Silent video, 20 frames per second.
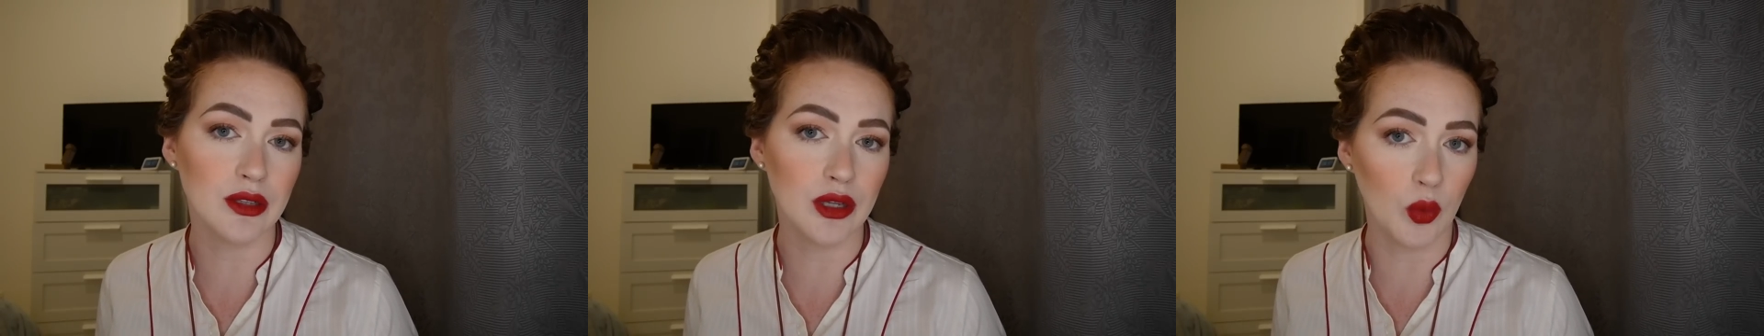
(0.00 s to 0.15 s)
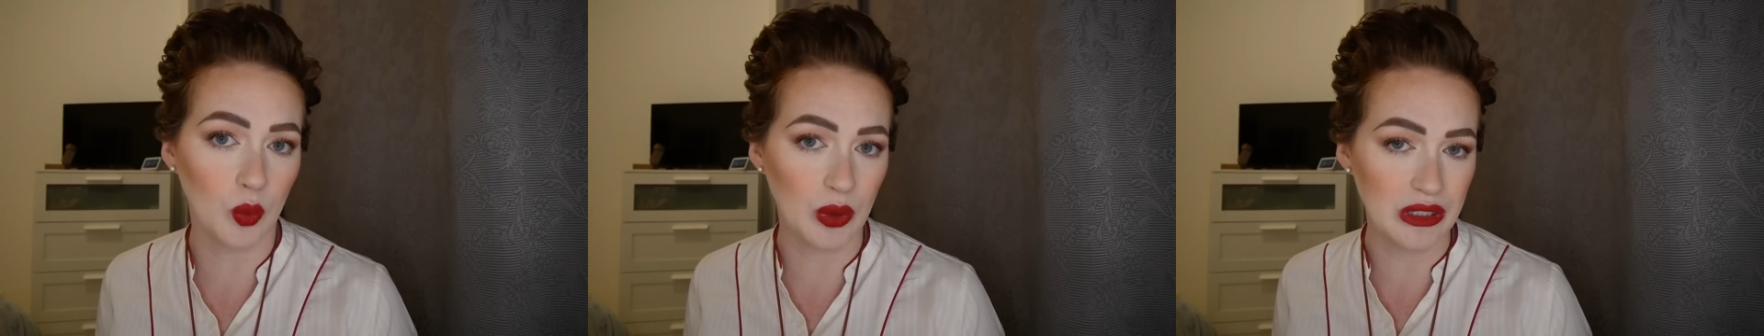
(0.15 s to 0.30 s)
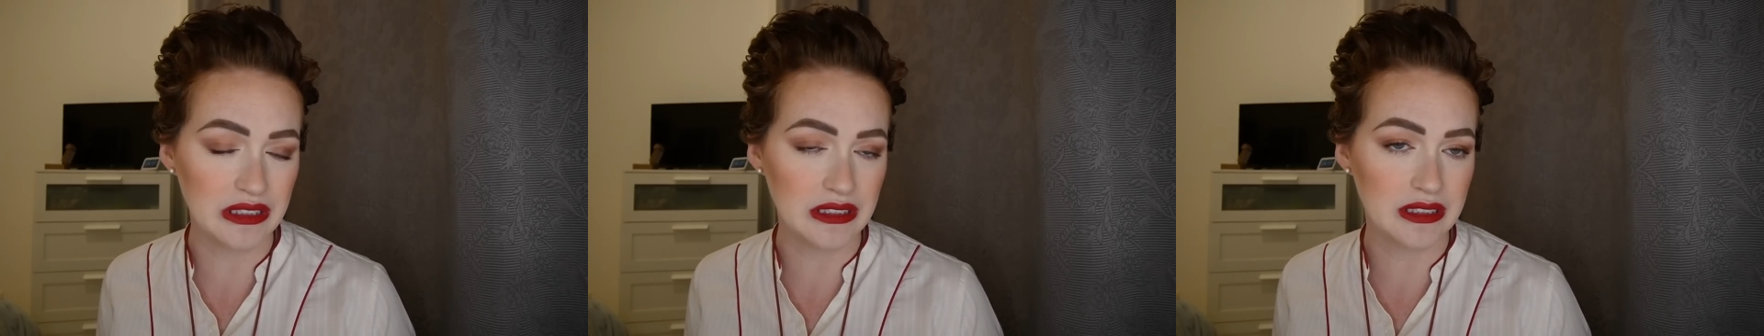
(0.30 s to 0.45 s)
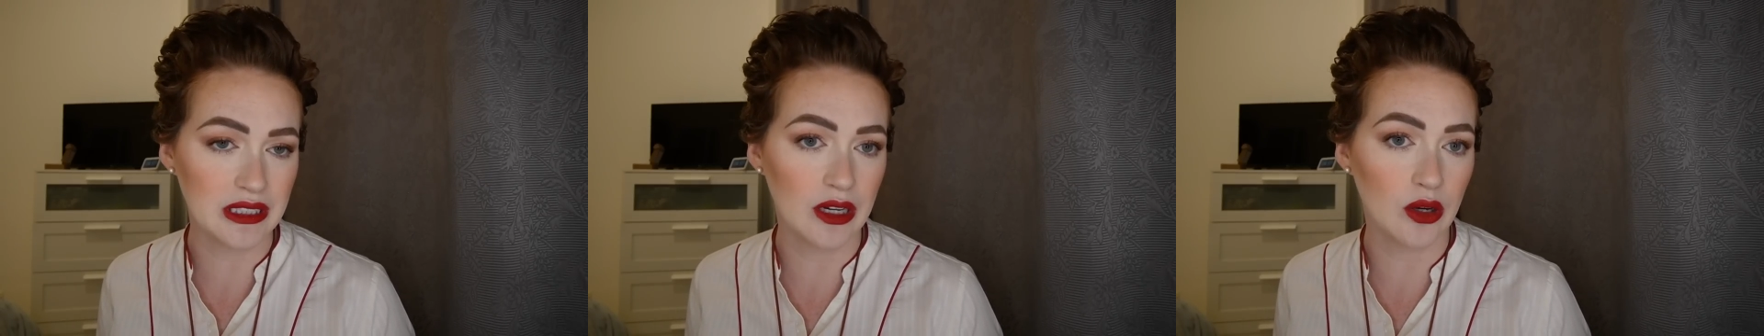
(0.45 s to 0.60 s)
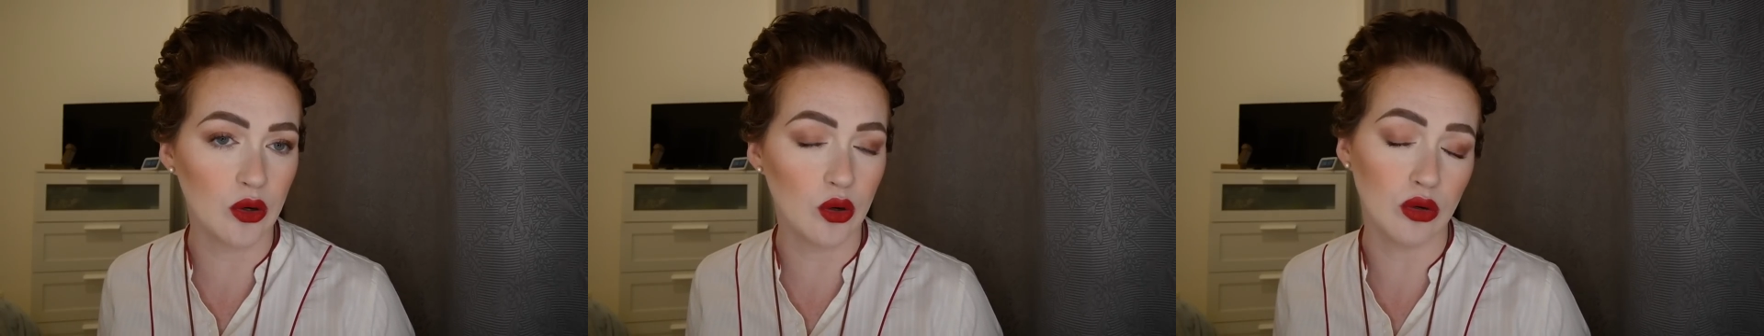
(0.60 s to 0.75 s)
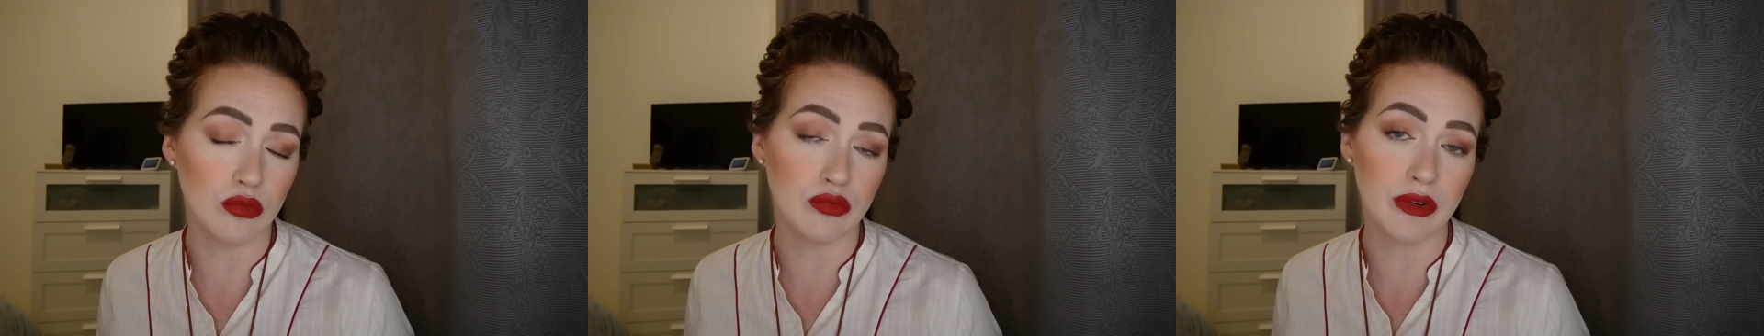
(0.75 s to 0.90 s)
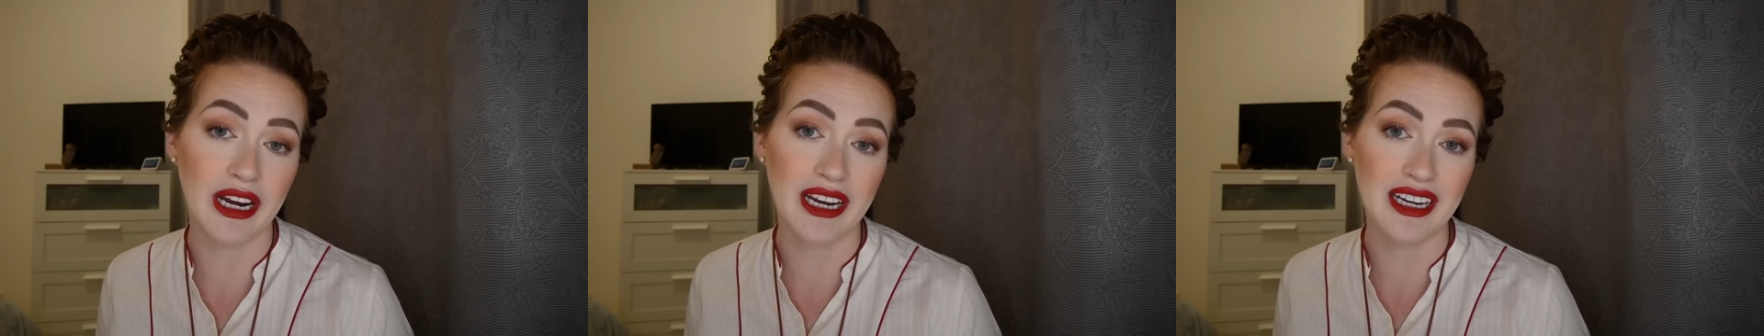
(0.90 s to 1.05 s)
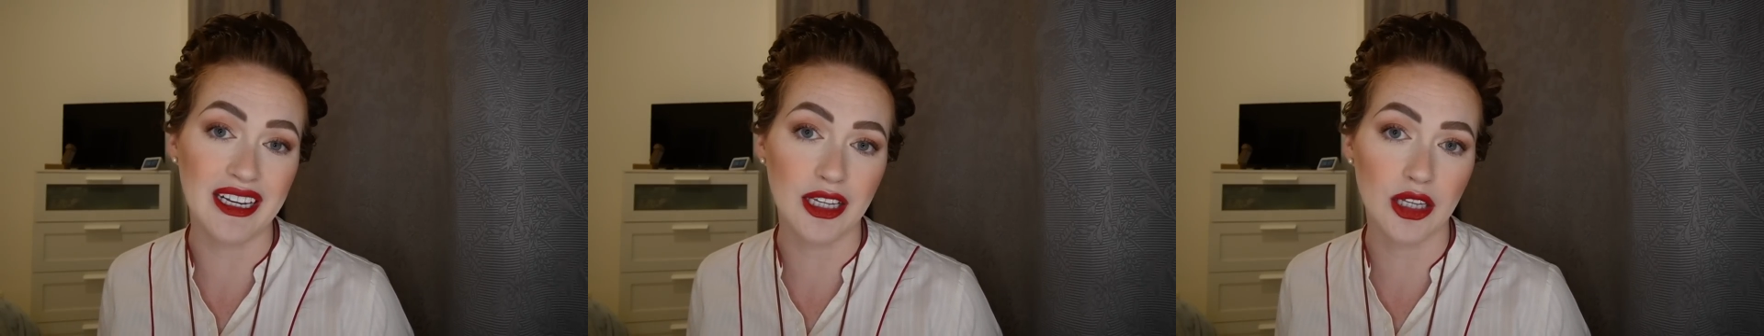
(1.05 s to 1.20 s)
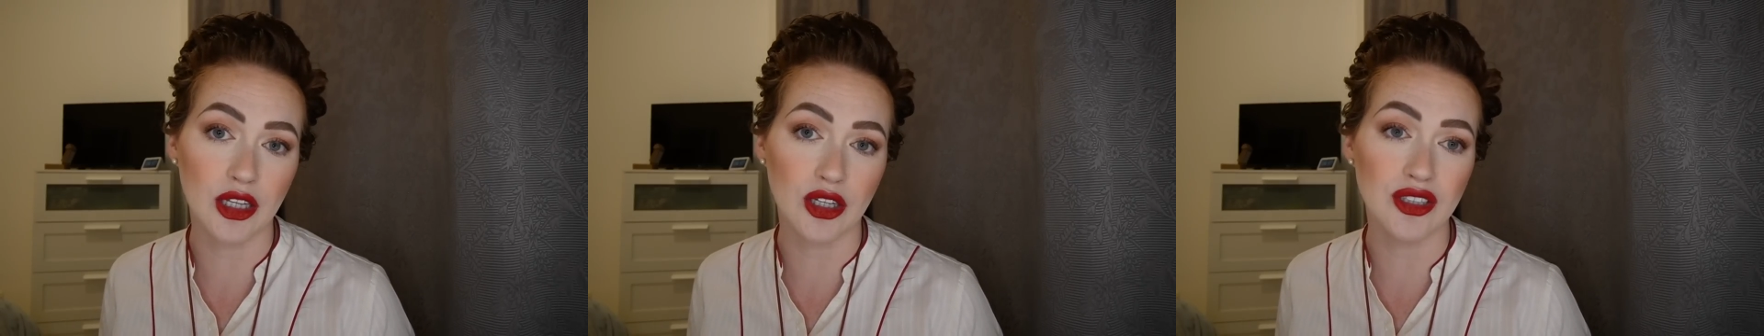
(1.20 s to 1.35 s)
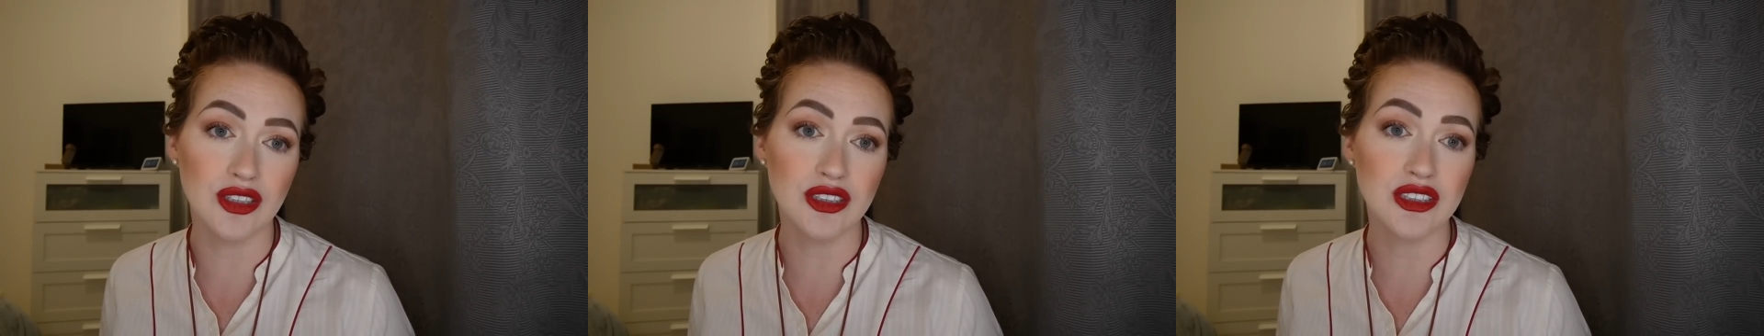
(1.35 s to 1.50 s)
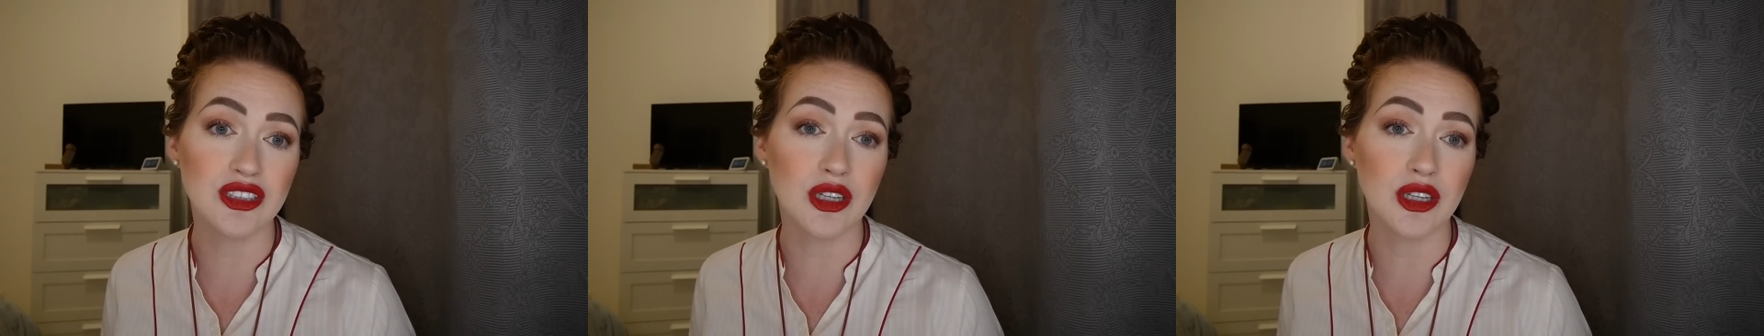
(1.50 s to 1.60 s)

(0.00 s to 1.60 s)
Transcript: winter or rainy clothes.